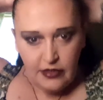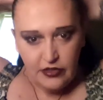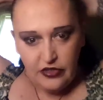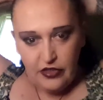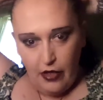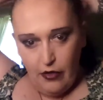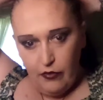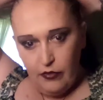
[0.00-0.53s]

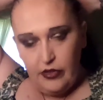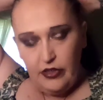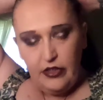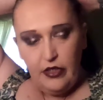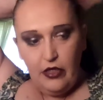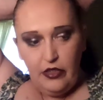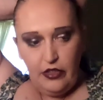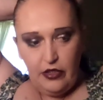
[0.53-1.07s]
So
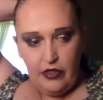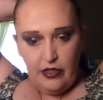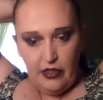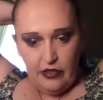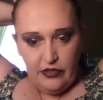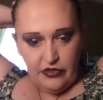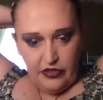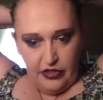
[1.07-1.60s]
you can
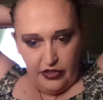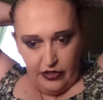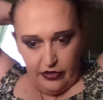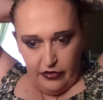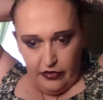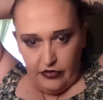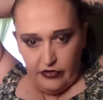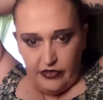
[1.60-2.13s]
also
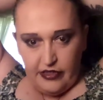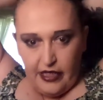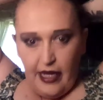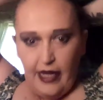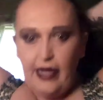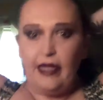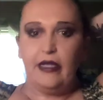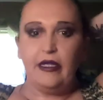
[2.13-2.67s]
use
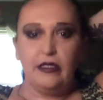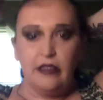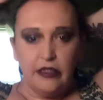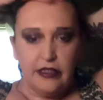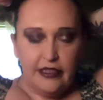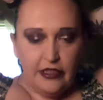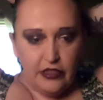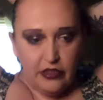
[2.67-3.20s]
a
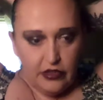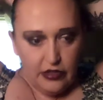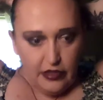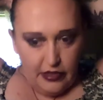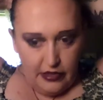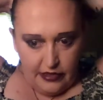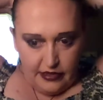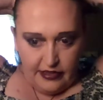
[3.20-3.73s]
clear
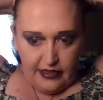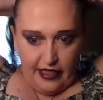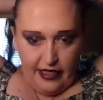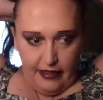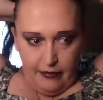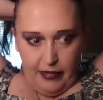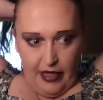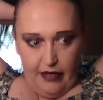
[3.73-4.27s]

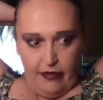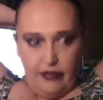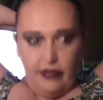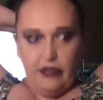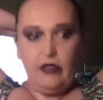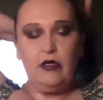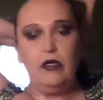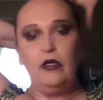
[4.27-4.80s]
setting
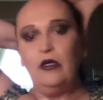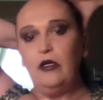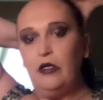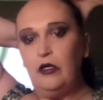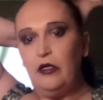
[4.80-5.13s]
powder